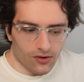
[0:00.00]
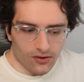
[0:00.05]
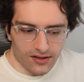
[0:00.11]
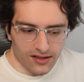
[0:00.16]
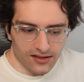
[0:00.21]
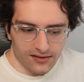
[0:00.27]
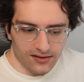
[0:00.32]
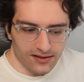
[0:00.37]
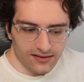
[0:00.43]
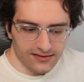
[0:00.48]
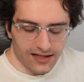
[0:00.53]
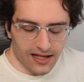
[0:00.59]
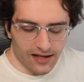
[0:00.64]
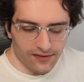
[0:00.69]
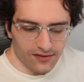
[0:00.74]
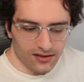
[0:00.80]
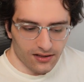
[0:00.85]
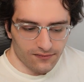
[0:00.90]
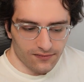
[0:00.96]
well, he doesn't
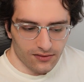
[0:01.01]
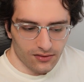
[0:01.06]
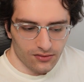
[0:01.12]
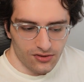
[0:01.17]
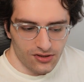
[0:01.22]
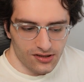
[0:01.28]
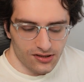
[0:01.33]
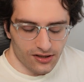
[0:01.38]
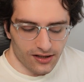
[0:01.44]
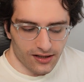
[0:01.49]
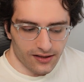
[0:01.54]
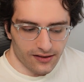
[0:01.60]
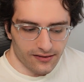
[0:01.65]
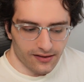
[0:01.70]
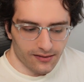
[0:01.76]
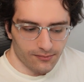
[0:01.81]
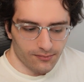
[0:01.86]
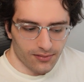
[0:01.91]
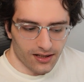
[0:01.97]
have an evolution or
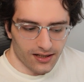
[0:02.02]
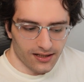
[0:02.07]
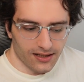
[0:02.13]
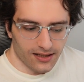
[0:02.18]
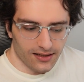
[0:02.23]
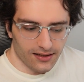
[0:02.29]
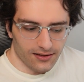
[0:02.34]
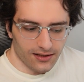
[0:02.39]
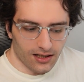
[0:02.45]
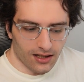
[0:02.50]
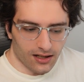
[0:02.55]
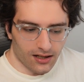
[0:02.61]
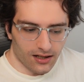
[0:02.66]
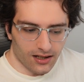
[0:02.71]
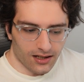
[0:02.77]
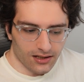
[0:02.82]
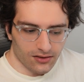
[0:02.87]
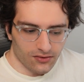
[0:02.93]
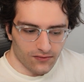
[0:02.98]
anything, but
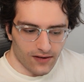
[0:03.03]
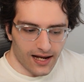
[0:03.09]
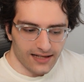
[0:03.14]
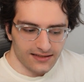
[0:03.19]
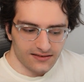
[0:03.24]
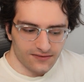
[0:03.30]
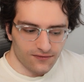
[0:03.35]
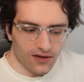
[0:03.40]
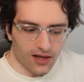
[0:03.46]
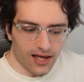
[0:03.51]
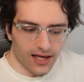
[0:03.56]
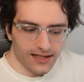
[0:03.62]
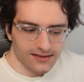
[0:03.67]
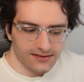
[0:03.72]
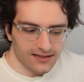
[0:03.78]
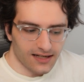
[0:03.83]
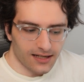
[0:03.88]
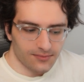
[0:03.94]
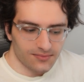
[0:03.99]
grass
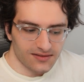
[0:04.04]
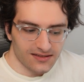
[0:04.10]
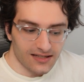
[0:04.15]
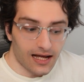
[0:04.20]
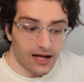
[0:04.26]
flying types.